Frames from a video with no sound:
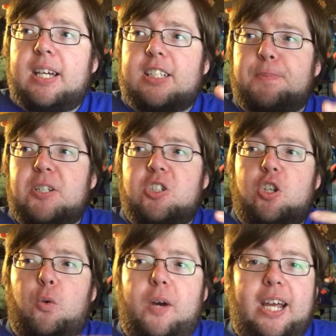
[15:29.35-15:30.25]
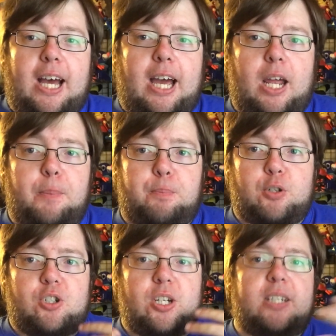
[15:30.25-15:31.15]
especially the way I
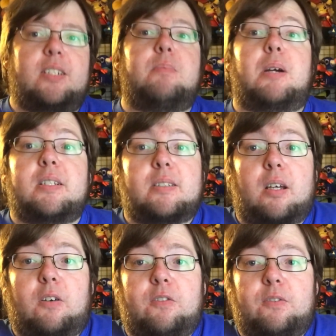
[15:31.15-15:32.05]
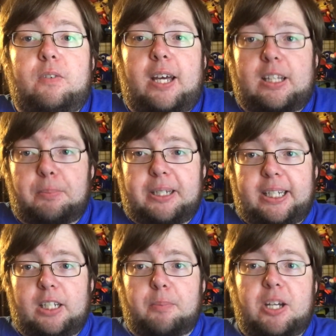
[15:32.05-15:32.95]
projected myself at the
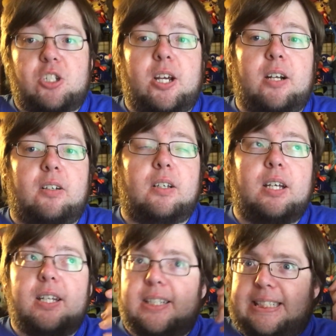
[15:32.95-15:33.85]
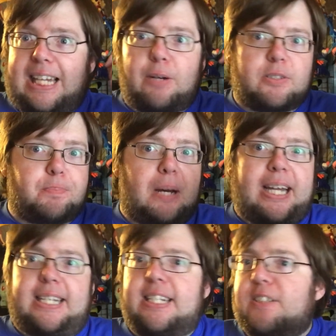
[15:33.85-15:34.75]
beginning of my channel, because I was
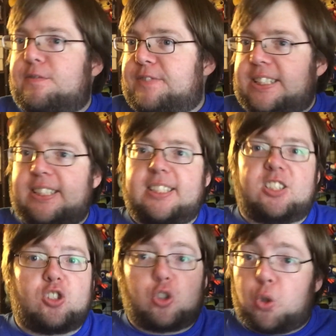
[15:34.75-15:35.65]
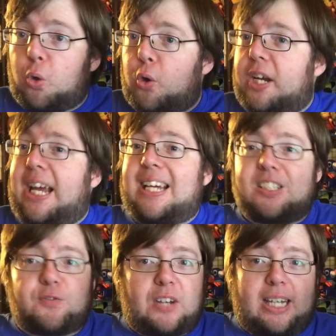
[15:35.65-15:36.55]
buying every single toy
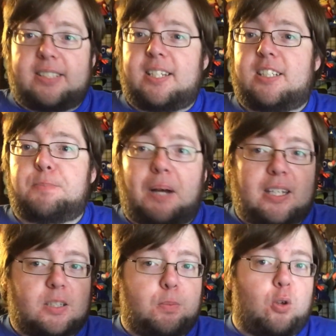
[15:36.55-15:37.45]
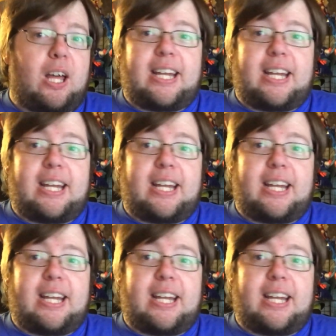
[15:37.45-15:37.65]
as fast as possible.